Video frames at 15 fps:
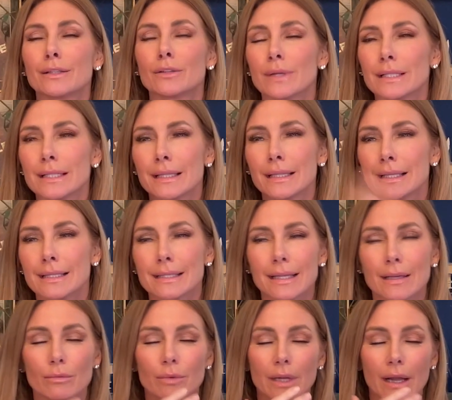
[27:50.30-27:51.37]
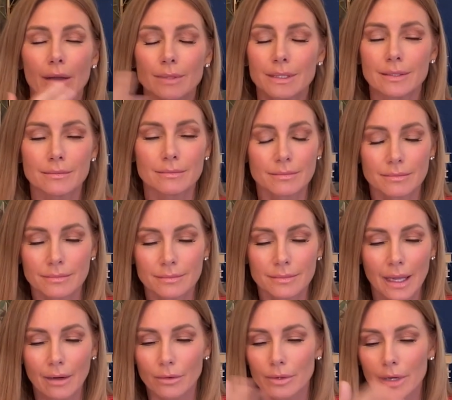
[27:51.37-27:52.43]
crazy things like when I was,
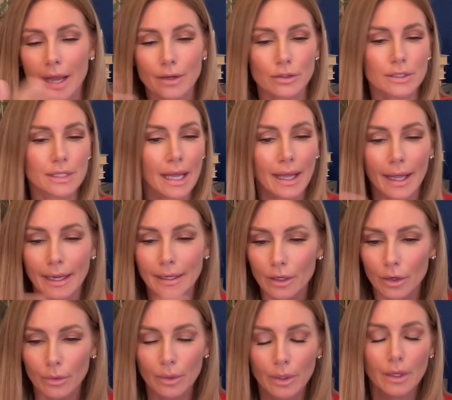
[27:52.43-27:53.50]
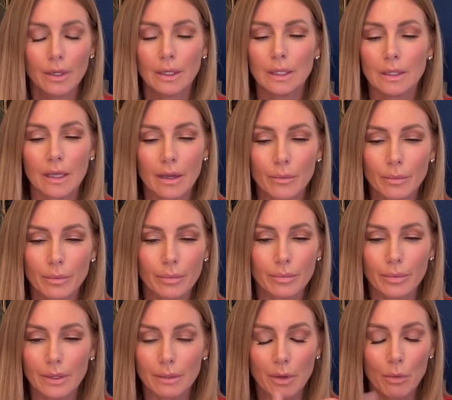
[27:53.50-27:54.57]
I don't know, 9 or 10.
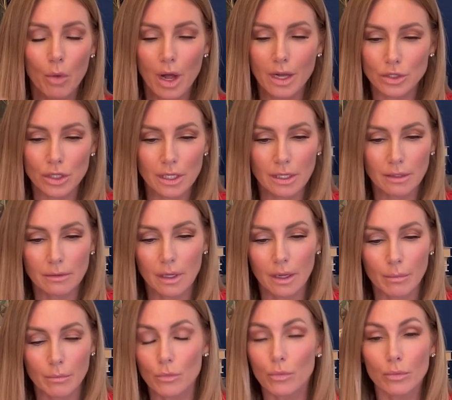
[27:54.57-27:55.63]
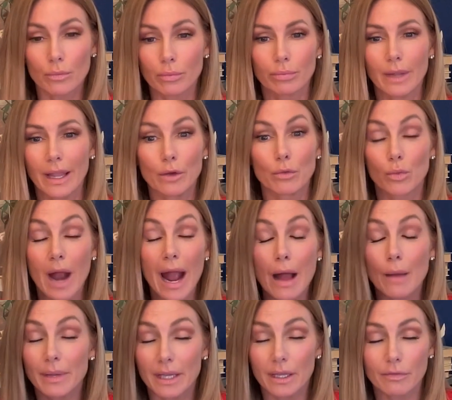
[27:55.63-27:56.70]
We'd be watching, like
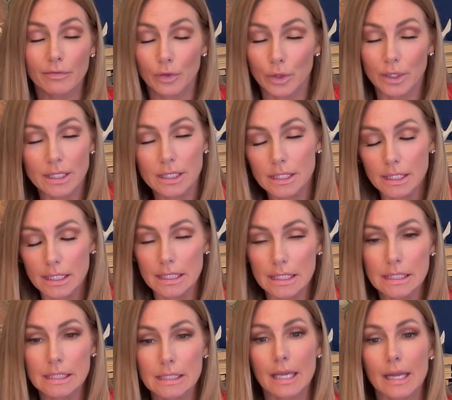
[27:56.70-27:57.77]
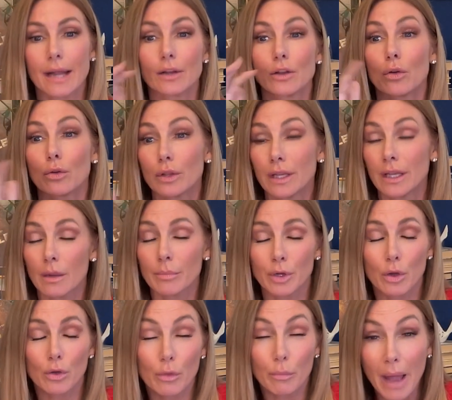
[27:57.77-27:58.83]
Rabid, for instance, and I'd get up and
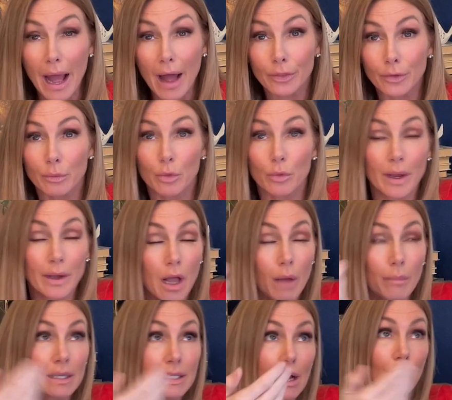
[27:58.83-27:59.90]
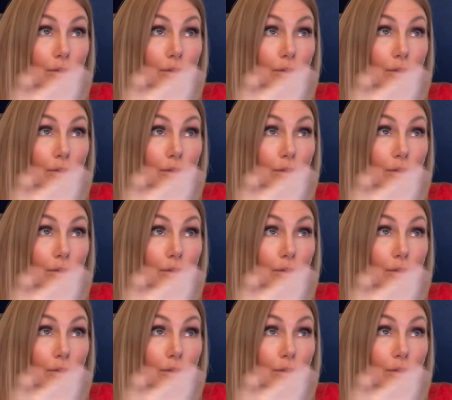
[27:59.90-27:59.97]
go to the bathroom, and when I'm coming down